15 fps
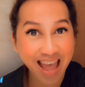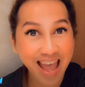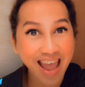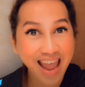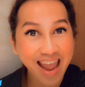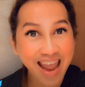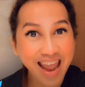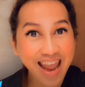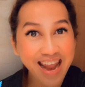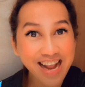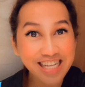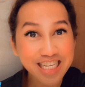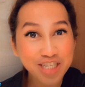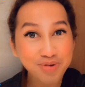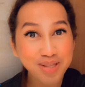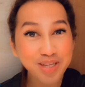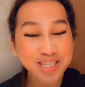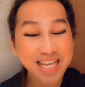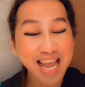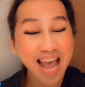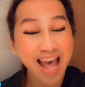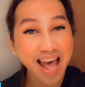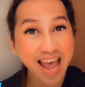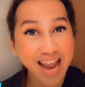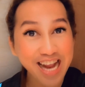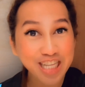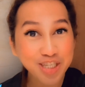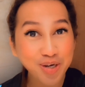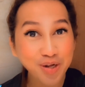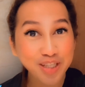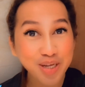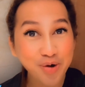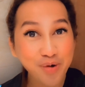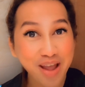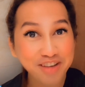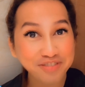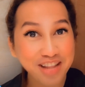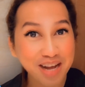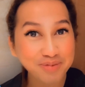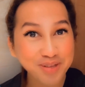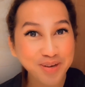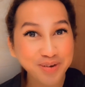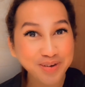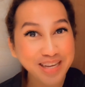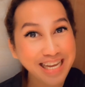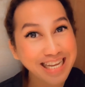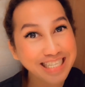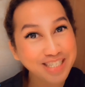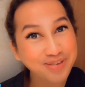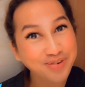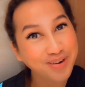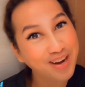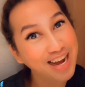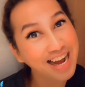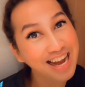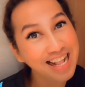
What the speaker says: And I just want to say hi to all the OFW in the world.